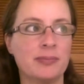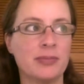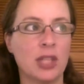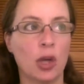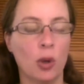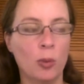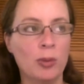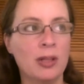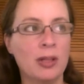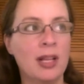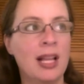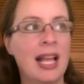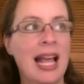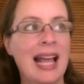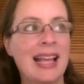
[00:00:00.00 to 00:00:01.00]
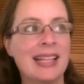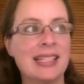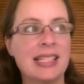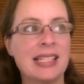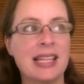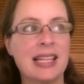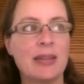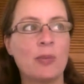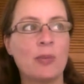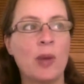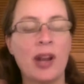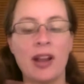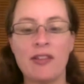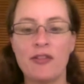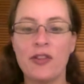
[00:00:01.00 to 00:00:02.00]
gulp. And when
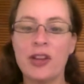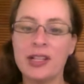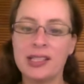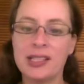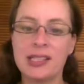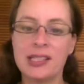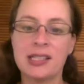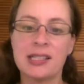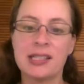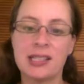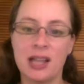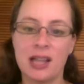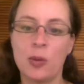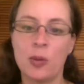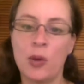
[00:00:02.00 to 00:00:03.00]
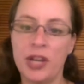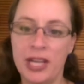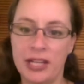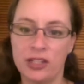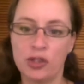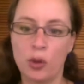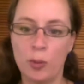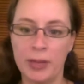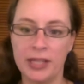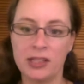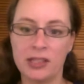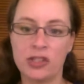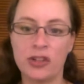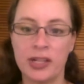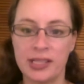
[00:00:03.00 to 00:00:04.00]
I first started working in trauma and
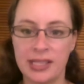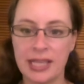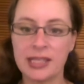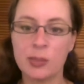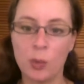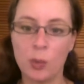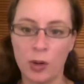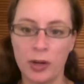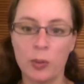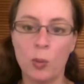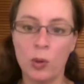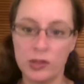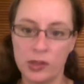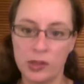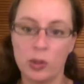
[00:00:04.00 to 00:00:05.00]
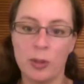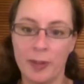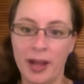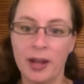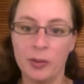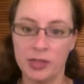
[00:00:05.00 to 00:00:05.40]
stress, that's what it was all about.